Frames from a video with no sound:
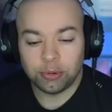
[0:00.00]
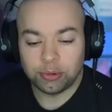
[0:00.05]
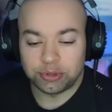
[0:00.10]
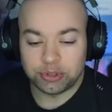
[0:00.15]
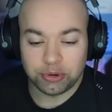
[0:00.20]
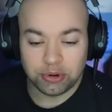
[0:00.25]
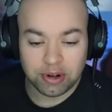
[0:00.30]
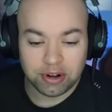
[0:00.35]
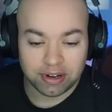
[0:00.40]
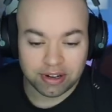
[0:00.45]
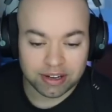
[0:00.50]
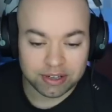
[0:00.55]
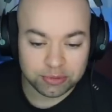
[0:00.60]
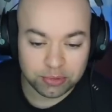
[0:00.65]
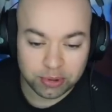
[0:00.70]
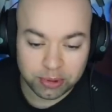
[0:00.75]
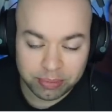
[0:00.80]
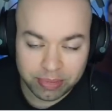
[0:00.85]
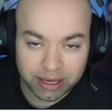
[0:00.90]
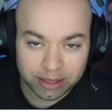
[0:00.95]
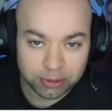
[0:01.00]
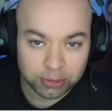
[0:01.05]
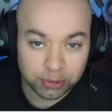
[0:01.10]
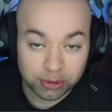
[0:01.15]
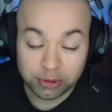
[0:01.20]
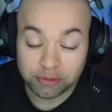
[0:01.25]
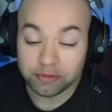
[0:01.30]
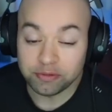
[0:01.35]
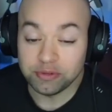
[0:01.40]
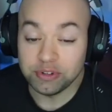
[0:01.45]
Yo, what's going on guys? Welcome back to
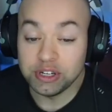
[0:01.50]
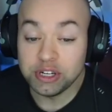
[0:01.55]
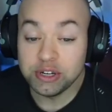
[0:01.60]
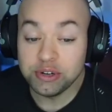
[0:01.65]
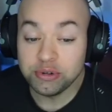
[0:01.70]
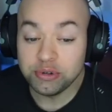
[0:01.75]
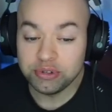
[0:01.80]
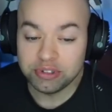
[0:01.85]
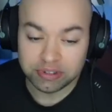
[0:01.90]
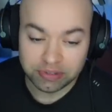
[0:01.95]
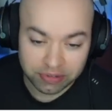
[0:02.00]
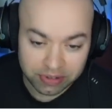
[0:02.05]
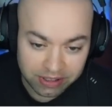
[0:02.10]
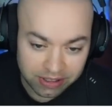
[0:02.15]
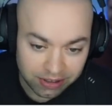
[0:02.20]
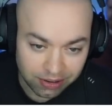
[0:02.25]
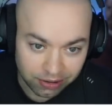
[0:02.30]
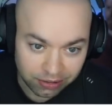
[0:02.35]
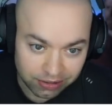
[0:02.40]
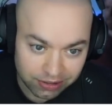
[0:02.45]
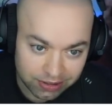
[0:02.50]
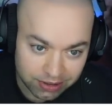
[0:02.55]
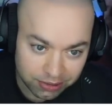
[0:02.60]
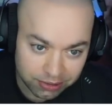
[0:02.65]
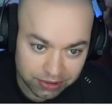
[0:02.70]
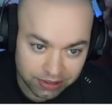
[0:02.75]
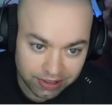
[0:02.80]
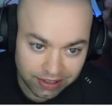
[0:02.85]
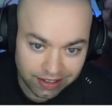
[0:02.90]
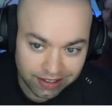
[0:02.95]
another news video. So
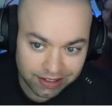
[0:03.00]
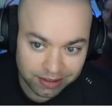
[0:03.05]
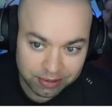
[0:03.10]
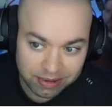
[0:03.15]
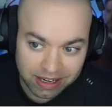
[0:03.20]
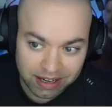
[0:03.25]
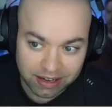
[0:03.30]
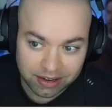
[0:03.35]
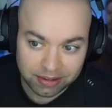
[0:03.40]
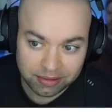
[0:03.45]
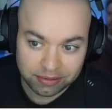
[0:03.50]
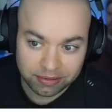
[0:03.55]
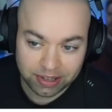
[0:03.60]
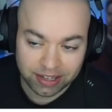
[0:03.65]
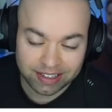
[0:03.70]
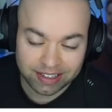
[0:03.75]
today we have